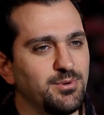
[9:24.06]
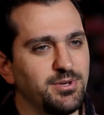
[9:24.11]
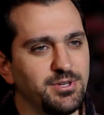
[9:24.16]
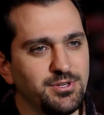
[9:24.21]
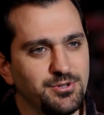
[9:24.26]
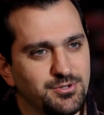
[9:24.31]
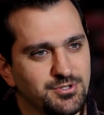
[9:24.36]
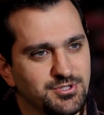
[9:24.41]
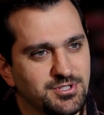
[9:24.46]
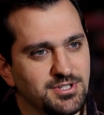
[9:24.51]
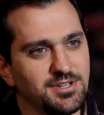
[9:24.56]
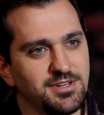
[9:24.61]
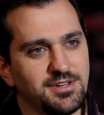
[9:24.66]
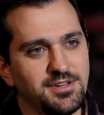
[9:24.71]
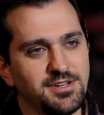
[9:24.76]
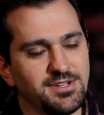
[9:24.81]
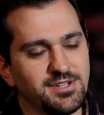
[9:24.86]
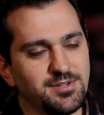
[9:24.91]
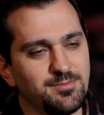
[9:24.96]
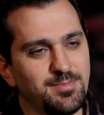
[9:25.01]
we usually
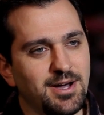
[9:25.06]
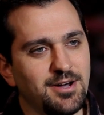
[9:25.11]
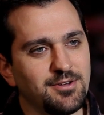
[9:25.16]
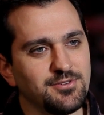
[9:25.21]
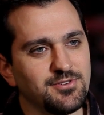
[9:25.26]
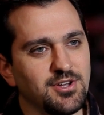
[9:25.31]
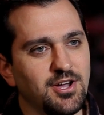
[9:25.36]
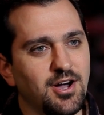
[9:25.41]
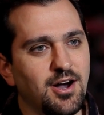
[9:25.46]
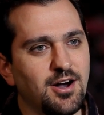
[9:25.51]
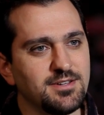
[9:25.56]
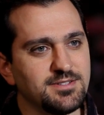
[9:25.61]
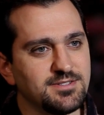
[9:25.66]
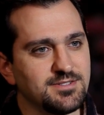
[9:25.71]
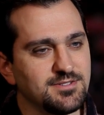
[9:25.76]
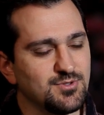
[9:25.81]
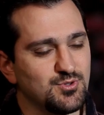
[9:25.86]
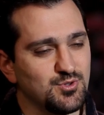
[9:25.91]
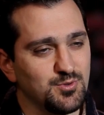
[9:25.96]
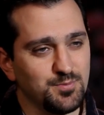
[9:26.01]
hear about God's
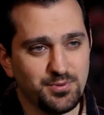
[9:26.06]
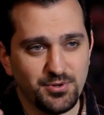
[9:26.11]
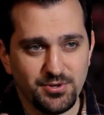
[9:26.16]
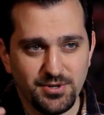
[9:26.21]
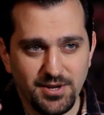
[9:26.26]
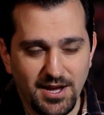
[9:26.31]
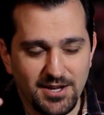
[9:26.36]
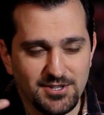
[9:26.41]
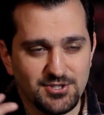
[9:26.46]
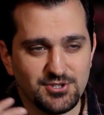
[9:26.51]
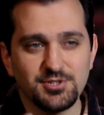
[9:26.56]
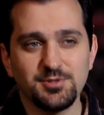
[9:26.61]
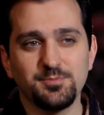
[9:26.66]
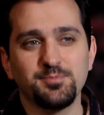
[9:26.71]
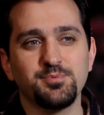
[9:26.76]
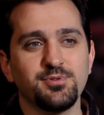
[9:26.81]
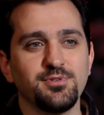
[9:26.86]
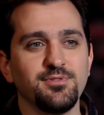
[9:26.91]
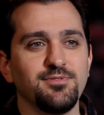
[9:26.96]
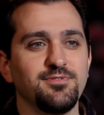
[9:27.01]
supernatural
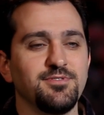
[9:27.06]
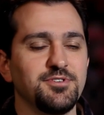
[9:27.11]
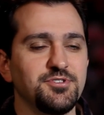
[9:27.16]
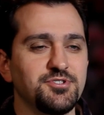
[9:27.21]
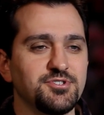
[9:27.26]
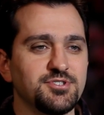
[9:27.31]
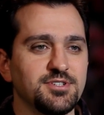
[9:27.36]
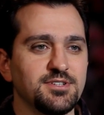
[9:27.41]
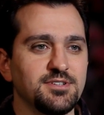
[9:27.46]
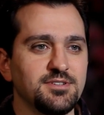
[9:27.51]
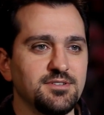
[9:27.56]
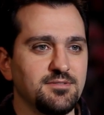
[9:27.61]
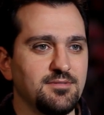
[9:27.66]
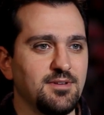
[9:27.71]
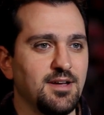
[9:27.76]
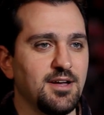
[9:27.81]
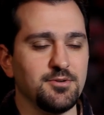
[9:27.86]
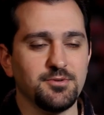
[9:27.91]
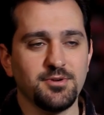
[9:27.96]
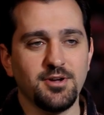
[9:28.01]
provision,
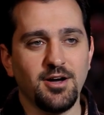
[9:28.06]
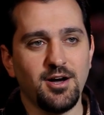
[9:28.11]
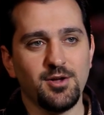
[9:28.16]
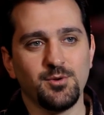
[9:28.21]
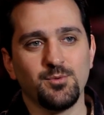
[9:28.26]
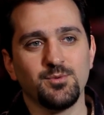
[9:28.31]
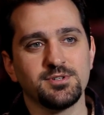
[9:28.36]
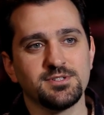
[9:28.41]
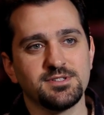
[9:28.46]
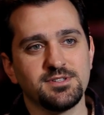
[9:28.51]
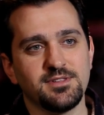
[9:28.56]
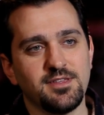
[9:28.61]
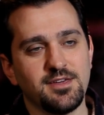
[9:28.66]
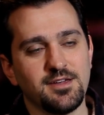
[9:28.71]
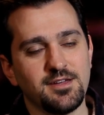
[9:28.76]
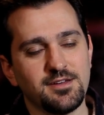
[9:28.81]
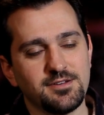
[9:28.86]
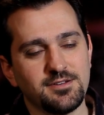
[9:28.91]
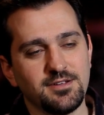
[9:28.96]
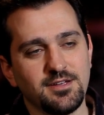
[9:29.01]
how God was
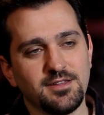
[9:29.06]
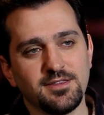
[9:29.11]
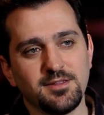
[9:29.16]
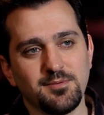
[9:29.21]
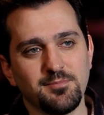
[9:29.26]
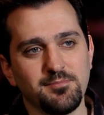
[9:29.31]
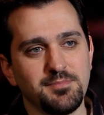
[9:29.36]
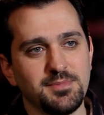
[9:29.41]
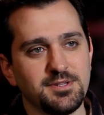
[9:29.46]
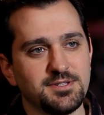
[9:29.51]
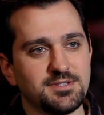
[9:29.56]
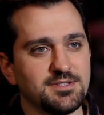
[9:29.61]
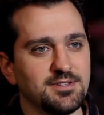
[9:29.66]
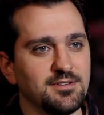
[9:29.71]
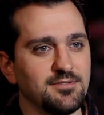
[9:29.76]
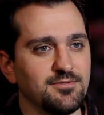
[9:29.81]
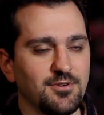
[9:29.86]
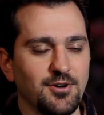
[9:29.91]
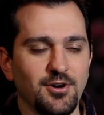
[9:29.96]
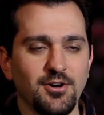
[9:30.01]
there in the midst
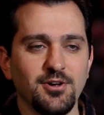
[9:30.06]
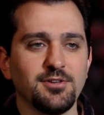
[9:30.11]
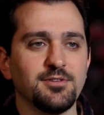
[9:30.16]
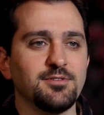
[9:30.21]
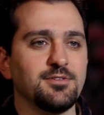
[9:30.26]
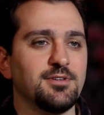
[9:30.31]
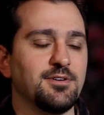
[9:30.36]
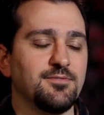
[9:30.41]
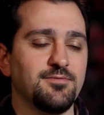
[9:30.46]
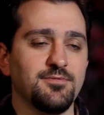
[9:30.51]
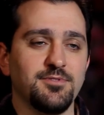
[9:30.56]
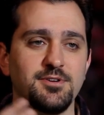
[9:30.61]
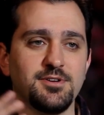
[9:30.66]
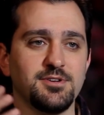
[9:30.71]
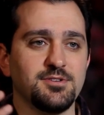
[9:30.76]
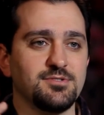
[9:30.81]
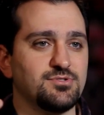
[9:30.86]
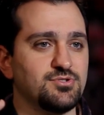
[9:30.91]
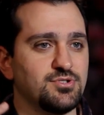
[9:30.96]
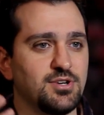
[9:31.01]
of all of
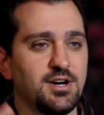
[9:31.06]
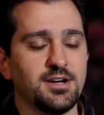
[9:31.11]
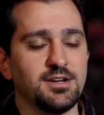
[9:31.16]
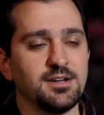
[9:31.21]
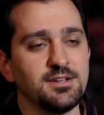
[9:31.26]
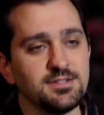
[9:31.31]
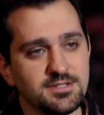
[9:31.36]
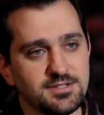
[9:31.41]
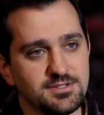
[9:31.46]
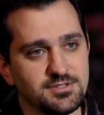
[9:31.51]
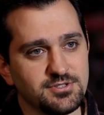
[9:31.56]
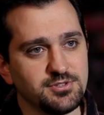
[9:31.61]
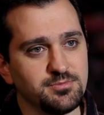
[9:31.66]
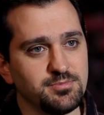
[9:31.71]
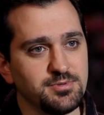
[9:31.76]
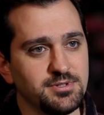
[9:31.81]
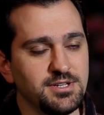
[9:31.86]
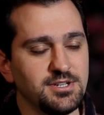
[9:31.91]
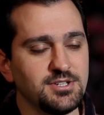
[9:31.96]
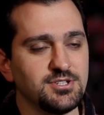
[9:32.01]
their trials and
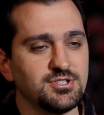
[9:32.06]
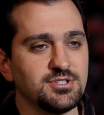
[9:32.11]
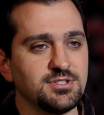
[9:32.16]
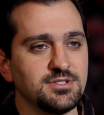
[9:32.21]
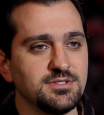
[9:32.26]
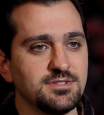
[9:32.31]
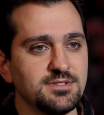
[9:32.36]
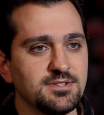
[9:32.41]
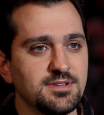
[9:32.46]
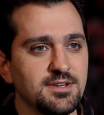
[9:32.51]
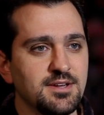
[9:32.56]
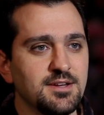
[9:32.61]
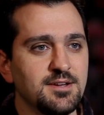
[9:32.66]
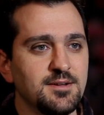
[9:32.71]
tribulations,